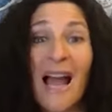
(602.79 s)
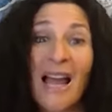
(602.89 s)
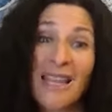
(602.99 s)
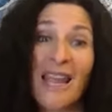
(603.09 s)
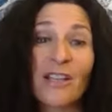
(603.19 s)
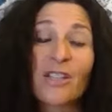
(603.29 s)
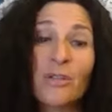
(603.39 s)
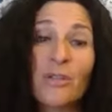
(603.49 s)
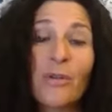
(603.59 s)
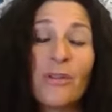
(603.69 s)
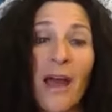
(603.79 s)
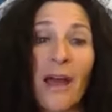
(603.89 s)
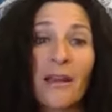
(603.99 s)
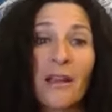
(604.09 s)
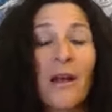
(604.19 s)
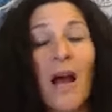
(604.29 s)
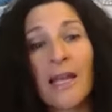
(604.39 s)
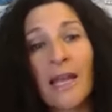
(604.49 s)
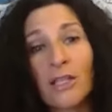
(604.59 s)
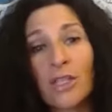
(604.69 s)
I get to do that. I
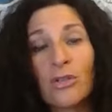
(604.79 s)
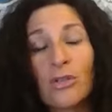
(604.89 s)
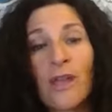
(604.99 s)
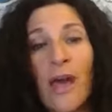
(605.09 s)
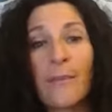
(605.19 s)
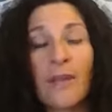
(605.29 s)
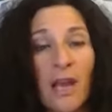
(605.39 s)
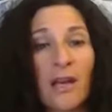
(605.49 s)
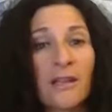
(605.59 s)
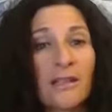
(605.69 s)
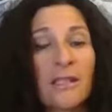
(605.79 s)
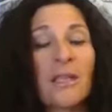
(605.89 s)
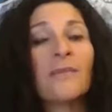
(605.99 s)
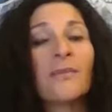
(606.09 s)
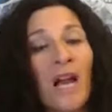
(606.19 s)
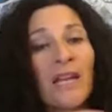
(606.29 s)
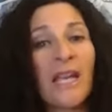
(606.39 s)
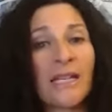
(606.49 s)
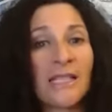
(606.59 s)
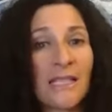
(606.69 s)
get to do that because I
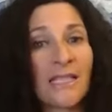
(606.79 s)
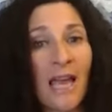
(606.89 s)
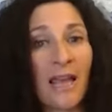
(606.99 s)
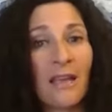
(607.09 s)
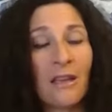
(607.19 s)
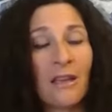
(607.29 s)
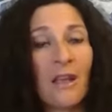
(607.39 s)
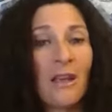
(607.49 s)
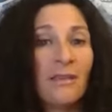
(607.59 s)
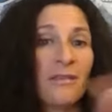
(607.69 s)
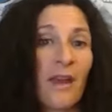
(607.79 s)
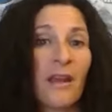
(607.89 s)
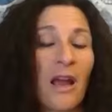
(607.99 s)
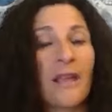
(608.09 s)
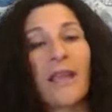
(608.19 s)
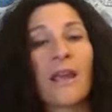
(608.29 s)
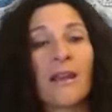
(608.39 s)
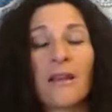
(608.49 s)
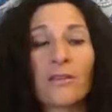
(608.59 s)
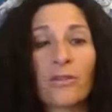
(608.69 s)
get to say that I can't
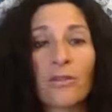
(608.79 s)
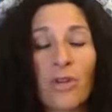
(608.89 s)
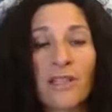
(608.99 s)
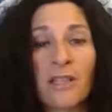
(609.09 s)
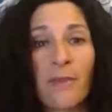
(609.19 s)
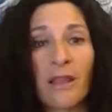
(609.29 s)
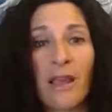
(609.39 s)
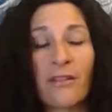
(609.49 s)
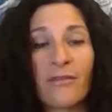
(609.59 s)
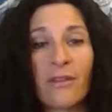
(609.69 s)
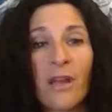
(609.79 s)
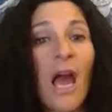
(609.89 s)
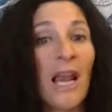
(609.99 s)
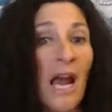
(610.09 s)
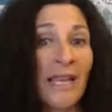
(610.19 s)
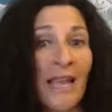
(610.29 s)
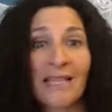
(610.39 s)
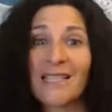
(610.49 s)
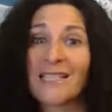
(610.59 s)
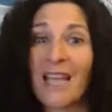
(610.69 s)
handle the stress in my life. And I
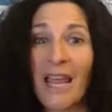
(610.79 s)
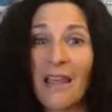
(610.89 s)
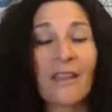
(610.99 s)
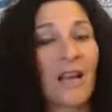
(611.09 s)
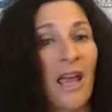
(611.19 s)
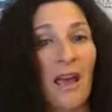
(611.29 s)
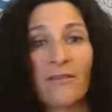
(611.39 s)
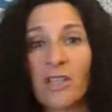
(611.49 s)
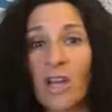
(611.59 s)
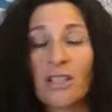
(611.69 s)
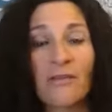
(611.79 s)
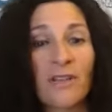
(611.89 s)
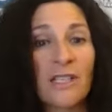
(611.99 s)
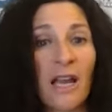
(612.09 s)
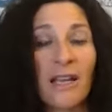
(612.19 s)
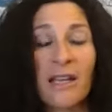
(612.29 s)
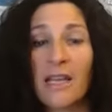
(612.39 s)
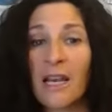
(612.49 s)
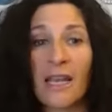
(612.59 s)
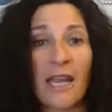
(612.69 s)
get to say that I have tons of anxiety,
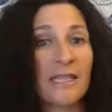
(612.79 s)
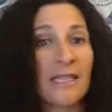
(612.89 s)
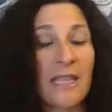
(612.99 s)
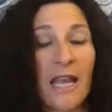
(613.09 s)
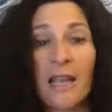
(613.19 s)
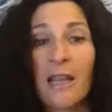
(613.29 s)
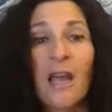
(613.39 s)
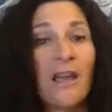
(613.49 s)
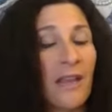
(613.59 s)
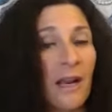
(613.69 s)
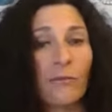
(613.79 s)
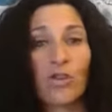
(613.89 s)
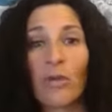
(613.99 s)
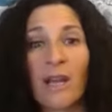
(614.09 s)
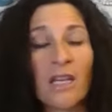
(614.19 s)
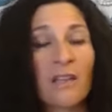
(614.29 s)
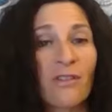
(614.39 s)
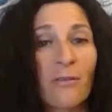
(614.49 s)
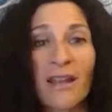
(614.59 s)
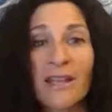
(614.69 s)
and I get to say that I'm drained
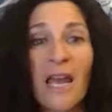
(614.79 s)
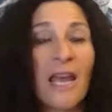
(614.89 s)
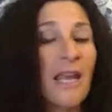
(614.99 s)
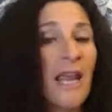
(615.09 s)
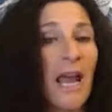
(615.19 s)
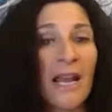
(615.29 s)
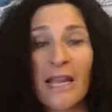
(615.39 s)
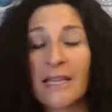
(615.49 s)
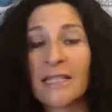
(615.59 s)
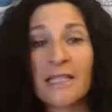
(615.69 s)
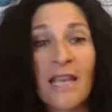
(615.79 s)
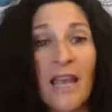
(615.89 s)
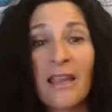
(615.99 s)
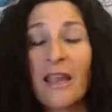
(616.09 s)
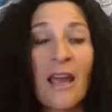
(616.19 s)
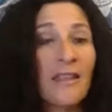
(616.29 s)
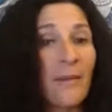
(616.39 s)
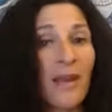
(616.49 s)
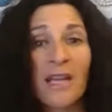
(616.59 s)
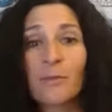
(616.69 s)
from my day. And I get to say
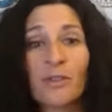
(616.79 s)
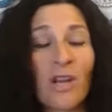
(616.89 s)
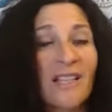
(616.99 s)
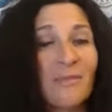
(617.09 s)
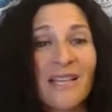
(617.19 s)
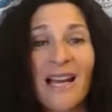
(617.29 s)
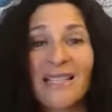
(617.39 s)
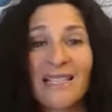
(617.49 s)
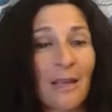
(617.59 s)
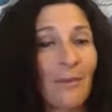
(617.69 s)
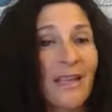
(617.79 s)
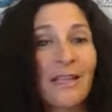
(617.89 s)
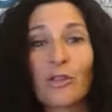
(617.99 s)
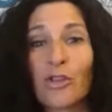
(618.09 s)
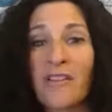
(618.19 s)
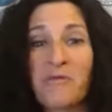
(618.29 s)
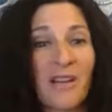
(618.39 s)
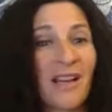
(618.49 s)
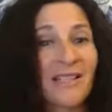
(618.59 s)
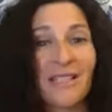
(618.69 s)
that my husband drives me nuts, and that my kids are driving me
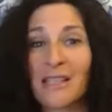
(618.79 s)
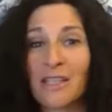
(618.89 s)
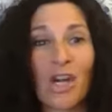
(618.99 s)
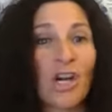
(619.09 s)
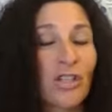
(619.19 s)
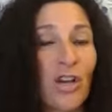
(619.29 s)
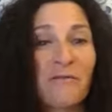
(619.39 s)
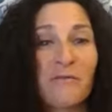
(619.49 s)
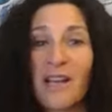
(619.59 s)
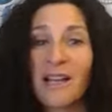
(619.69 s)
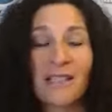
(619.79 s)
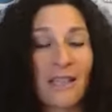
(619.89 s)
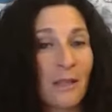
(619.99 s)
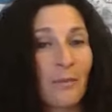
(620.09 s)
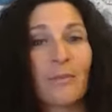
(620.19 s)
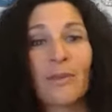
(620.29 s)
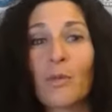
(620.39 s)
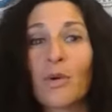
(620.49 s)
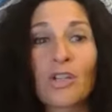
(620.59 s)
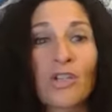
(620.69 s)
nuts, and that the dogs drive me nuts, and that the people at
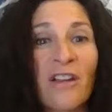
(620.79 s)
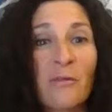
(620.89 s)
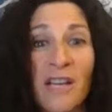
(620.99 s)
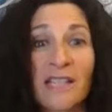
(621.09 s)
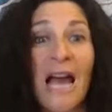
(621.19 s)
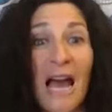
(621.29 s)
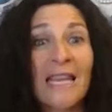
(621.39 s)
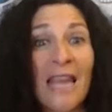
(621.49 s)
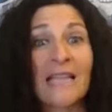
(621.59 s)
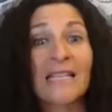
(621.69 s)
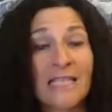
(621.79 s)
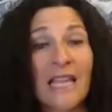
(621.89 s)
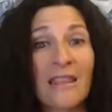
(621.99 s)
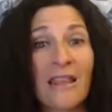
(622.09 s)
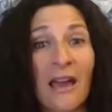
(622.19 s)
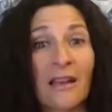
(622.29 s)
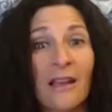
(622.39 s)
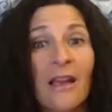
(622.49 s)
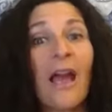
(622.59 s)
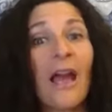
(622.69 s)
work are driving me nuts. I get to say that.
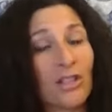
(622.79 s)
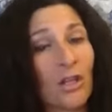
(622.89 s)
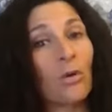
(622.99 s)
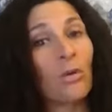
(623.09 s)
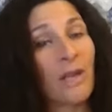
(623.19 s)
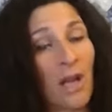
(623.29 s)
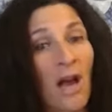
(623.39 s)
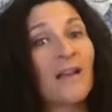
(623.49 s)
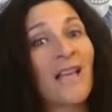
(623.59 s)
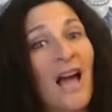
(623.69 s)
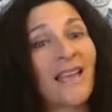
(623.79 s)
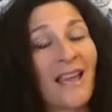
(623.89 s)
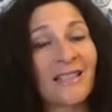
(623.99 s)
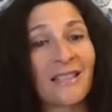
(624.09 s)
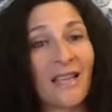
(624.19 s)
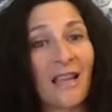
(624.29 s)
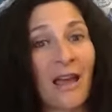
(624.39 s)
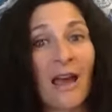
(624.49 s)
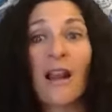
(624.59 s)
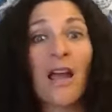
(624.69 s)
And so because I get to say
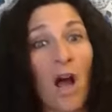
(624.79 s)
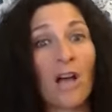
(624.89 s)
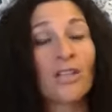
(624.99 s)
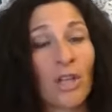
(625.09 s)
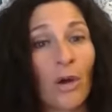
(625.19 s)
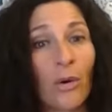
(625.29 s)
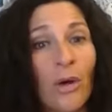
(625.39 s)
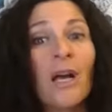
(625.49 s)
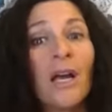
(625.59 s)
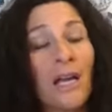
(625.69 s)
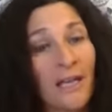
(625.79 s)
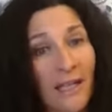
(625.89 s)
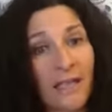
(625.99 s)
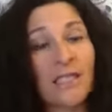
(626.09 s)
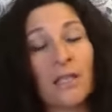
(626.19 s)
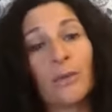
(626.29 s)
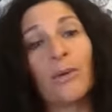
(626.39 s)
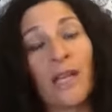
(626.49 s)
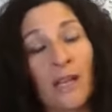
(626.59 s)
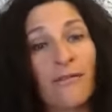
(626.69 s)
that, I also get to
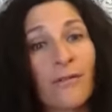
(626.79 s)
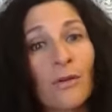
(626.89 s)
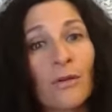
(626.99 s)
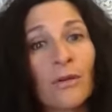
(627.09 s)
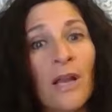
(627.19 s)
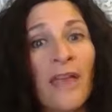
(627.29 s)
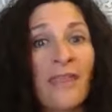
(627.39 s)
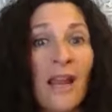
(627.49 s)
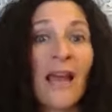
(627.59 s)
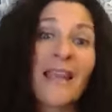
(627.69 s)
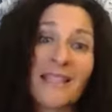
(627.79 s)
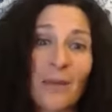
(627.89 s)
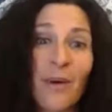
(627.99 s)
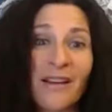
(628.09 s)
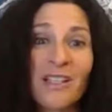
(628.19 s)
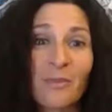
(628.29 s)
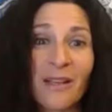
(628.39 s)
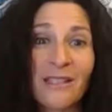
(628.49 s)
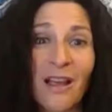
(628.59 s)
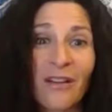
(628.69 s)
eat food, and then I get to punish
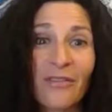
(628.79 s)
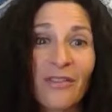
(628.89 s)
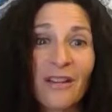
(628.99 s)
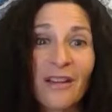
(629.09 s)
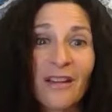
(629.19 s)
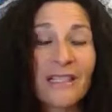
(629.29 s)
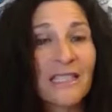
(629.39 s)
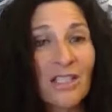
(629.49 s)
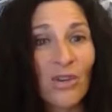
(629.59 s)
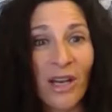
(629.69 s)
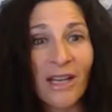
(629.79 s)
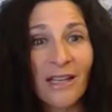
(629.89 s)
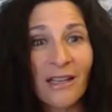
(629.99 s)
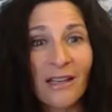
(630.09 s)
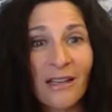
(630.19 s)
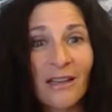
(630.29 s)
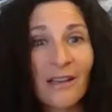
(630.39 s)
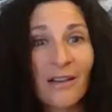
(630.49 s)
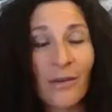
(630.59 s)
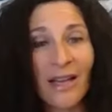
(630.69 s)
myself. Isn't this great?
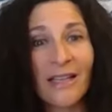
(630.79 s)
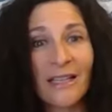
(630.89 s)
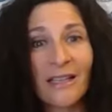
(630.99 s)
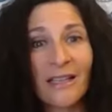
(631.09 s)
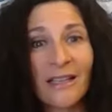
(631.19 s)
Right?